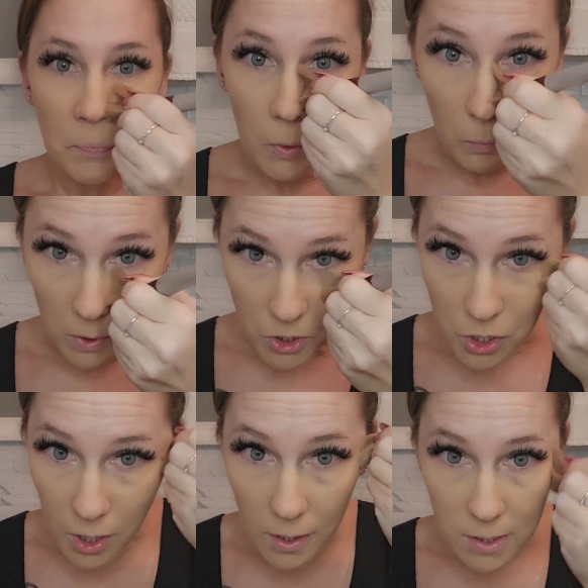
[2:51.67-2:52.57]
which
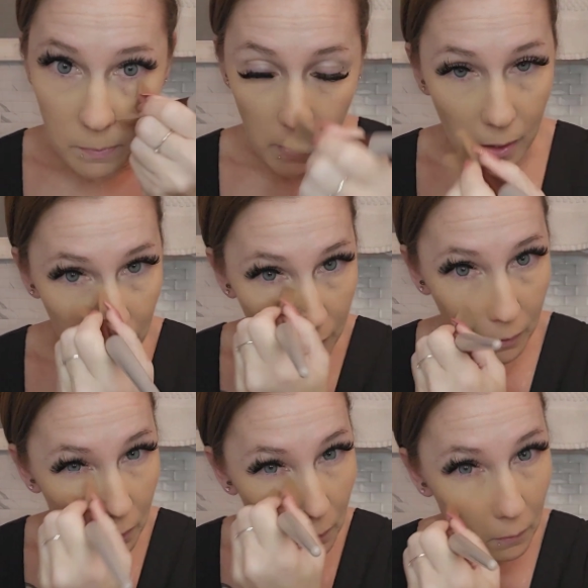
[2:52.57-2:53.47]
is
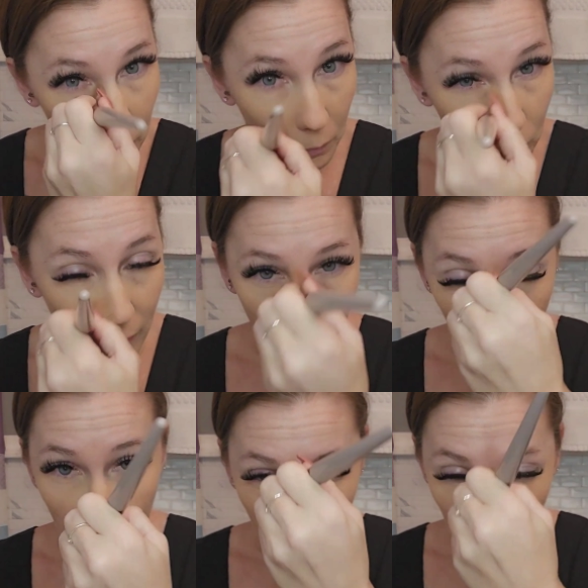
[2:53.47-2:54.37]
making when I
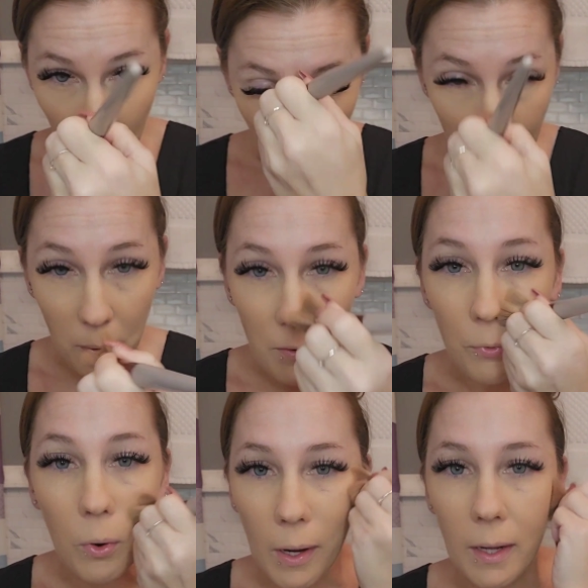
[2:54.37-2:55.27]
put makeup on my
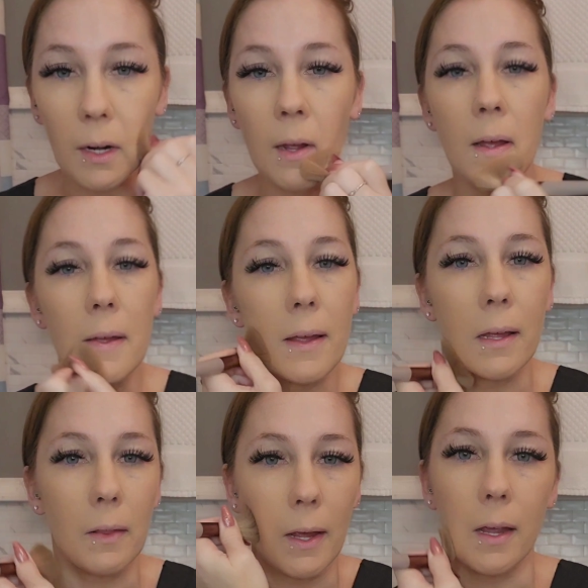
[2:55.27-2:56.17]
forehead,
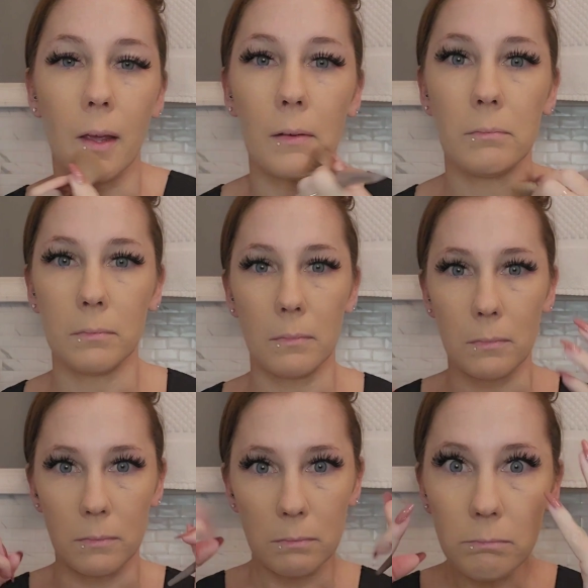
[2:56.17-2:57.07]
it like
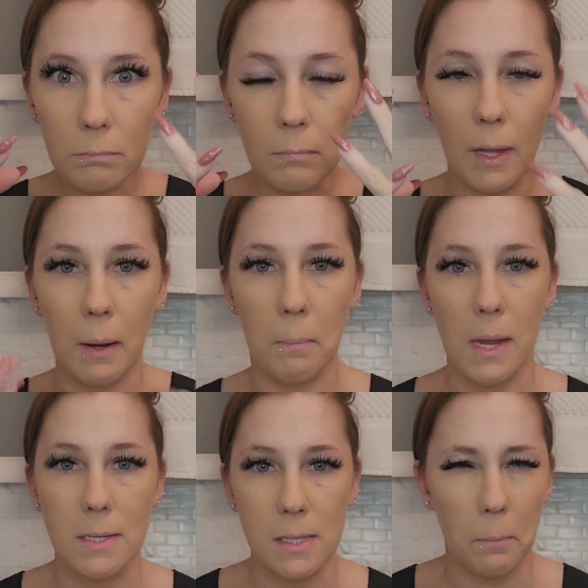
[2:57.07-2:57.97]

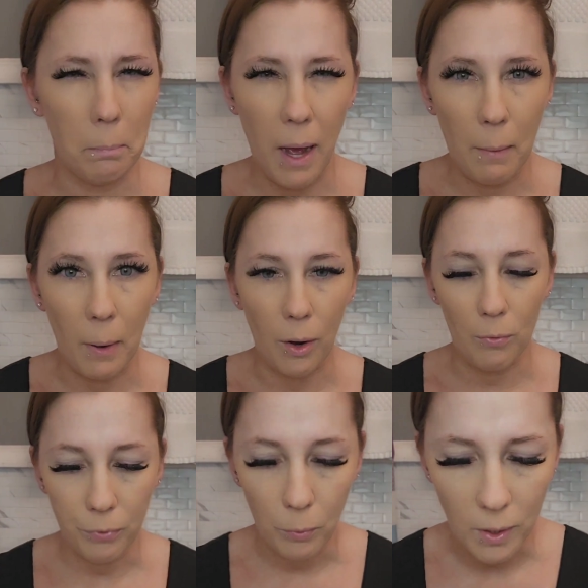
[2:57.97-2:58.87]
makes them pop
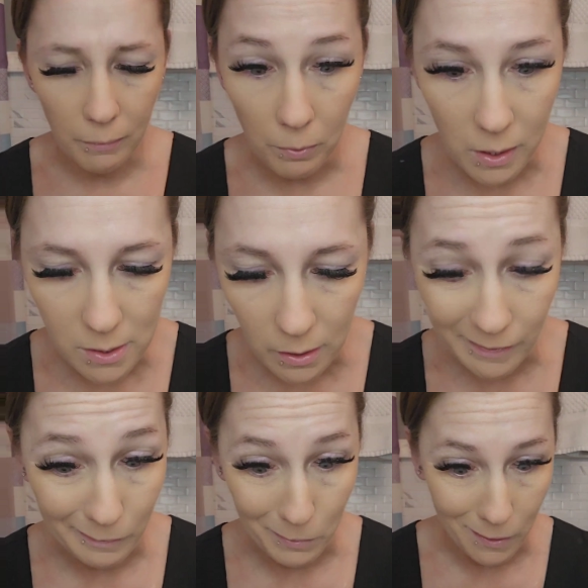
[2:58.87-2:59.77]
out for whatever reason.
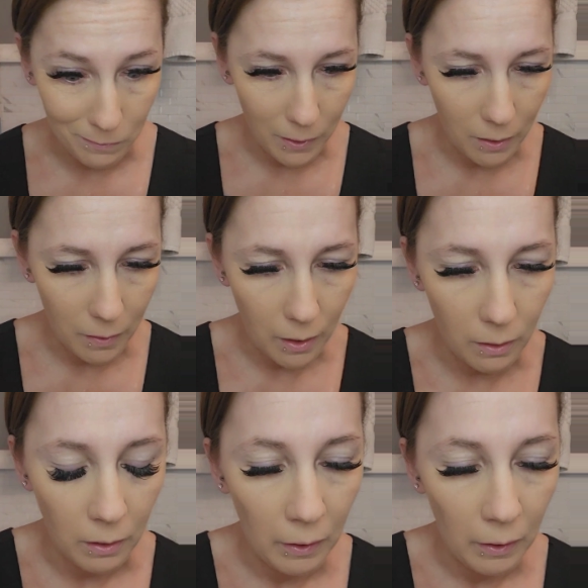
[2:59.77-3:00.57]
I'm not a fan of that.